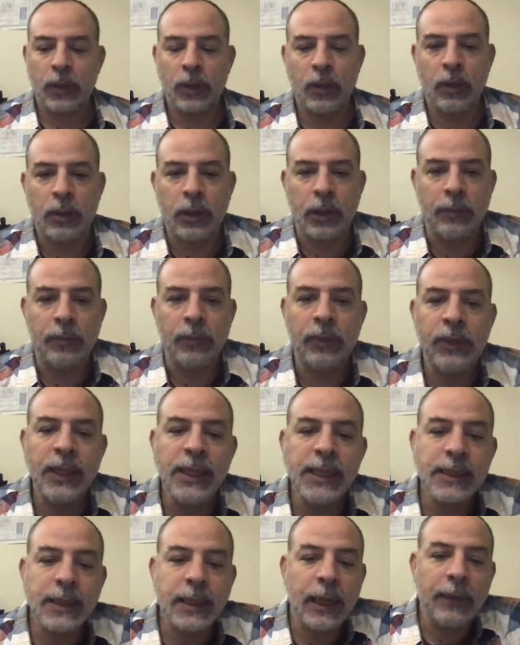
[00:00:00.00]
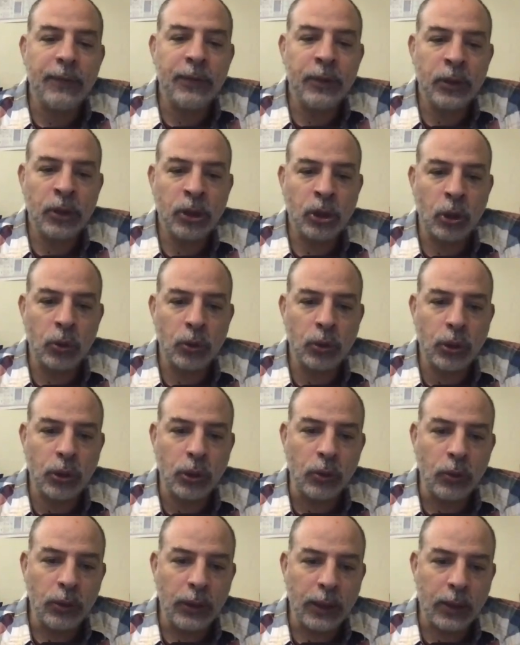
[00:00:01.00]
Okay, this graph shows
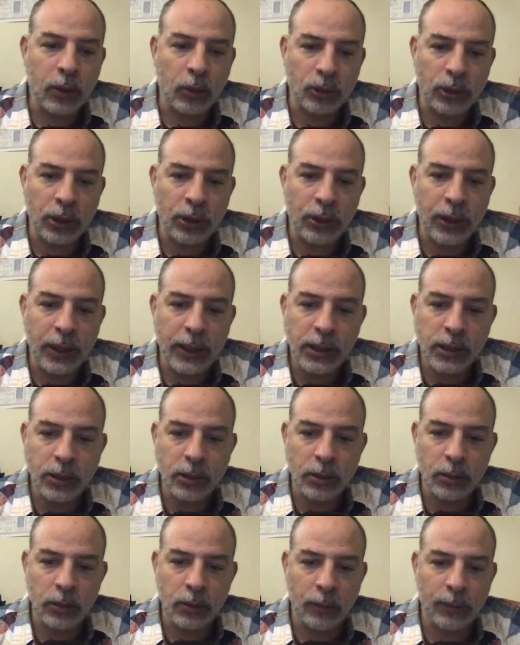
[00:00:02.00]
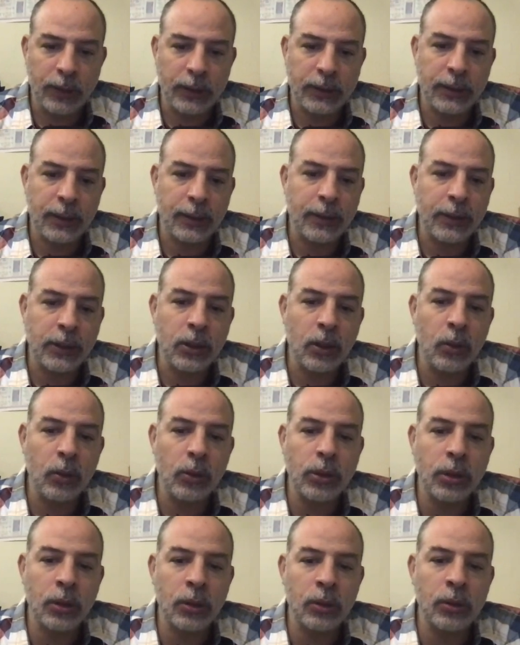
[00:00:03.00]
you the concentration of the starting
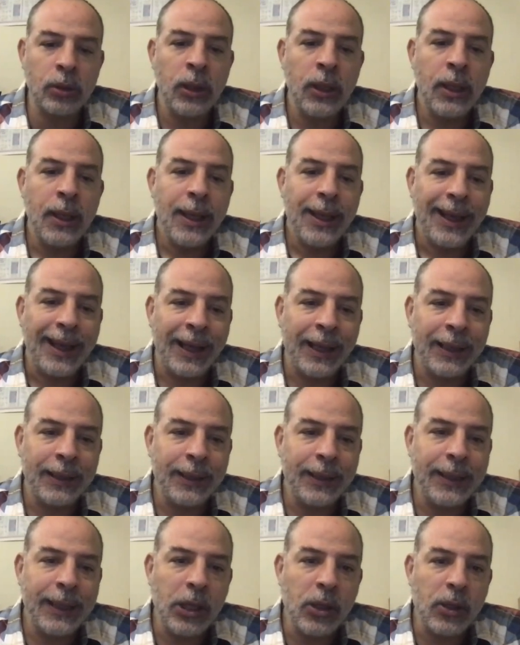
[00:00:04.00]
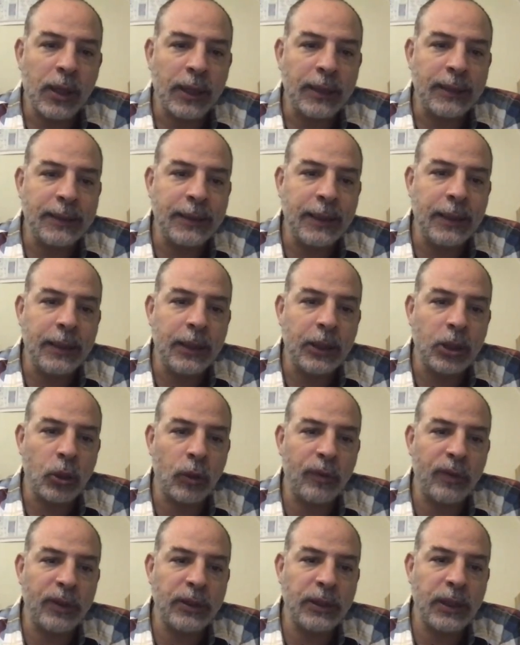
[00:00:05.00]
solutions, and here you can see the
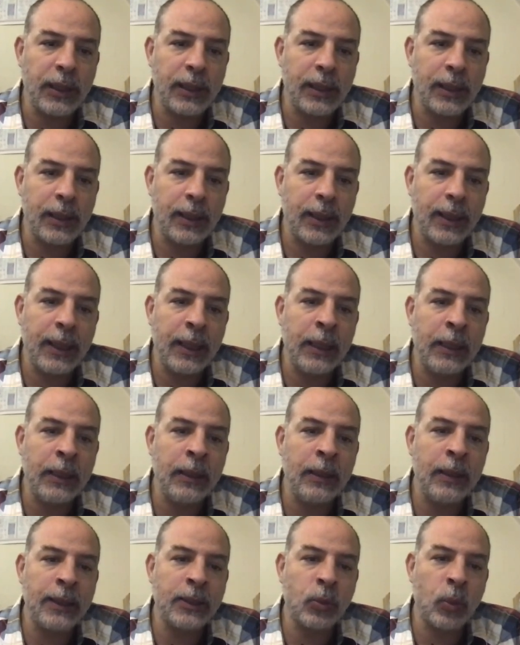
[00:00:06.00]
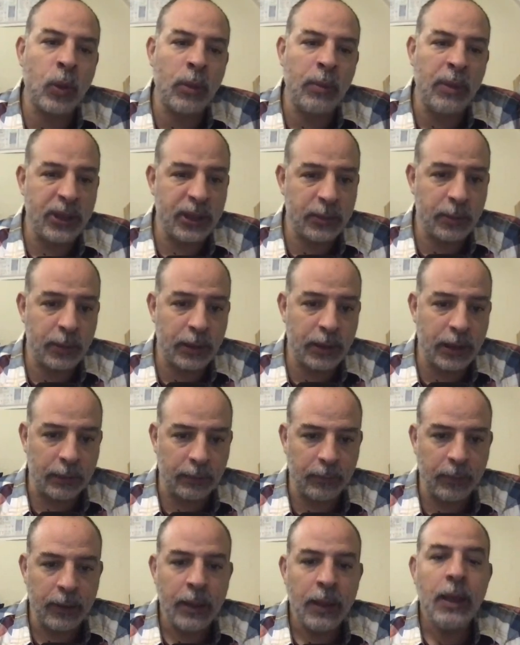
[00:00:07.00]
surface area in square meters per
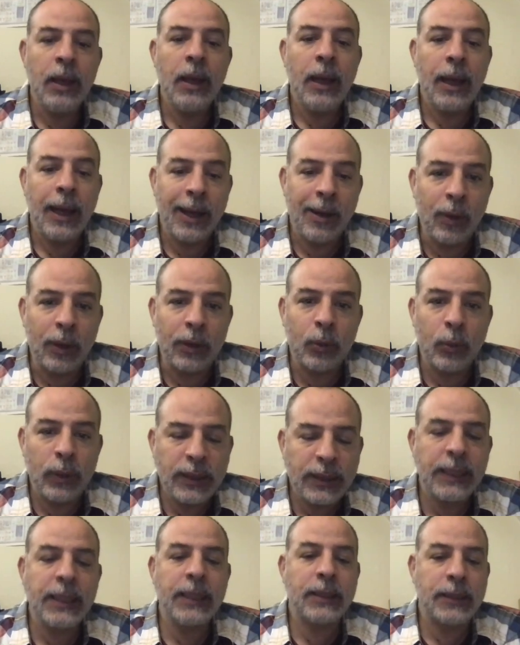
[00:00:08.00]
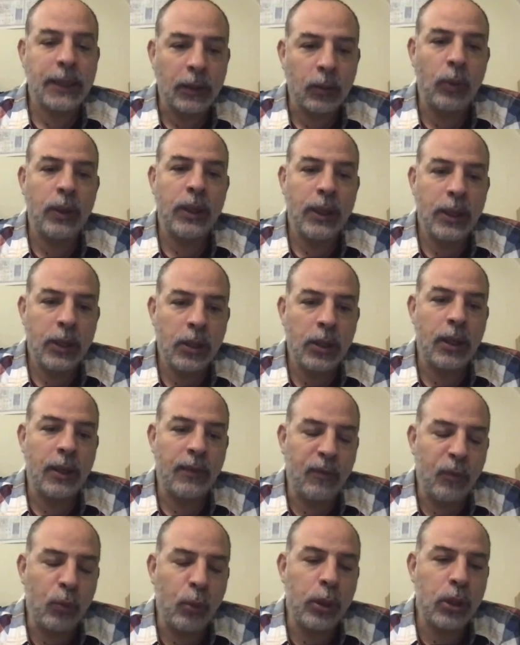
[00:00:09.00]
gram. And what we see is that
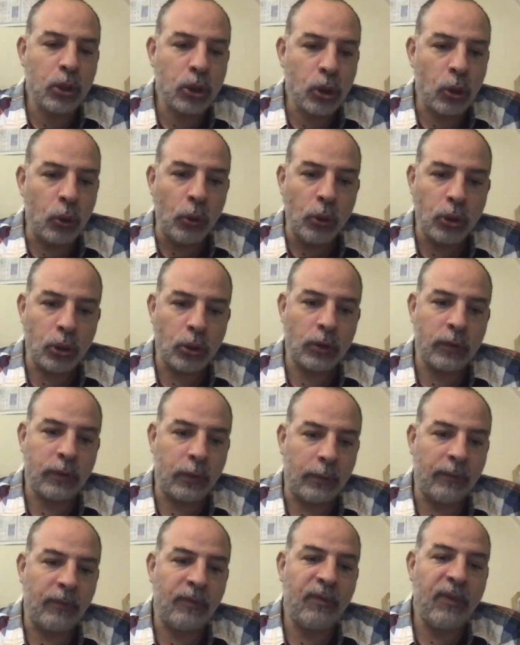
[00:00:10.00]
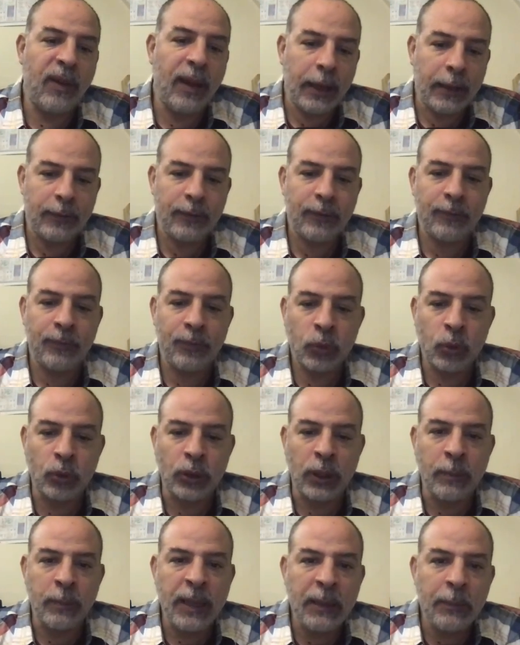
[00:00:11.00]
if we use solutions from 5 to
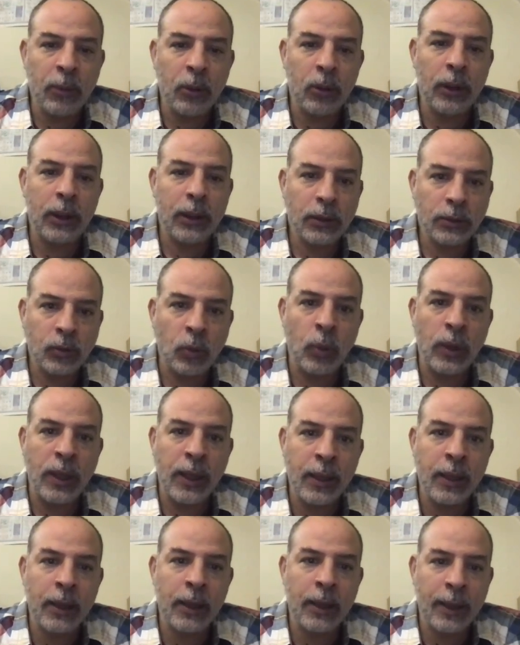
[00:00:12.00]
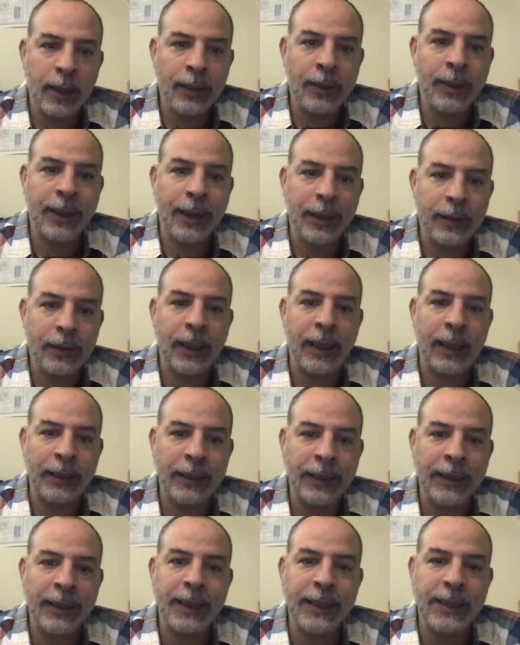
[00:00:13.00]
10 millimolar, we get an
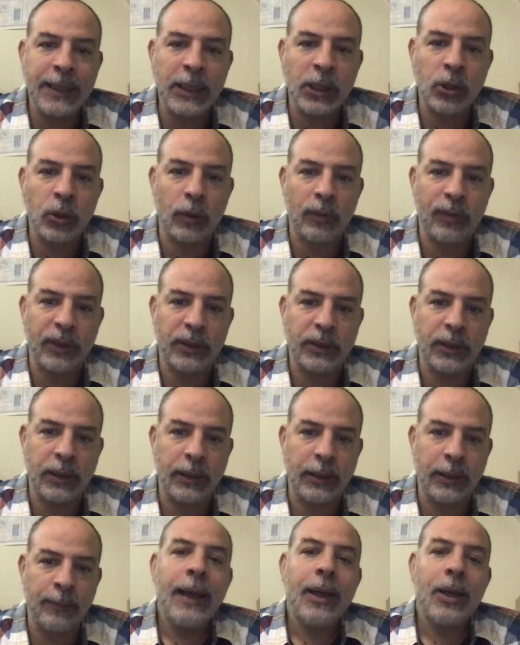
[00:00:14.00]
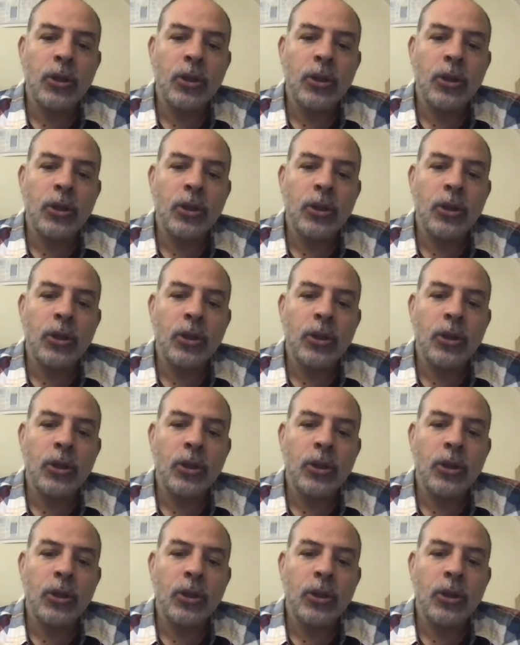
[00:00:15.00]
increase in surface area.